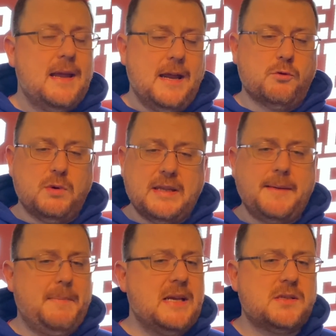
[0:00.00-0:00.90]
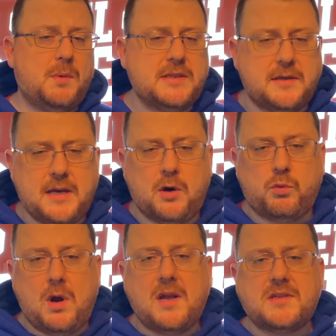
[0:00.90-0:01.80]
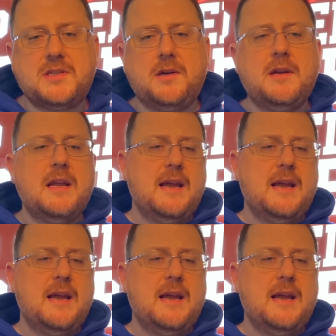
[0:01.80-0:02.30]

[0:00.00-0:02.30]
And really, based on what's on that roster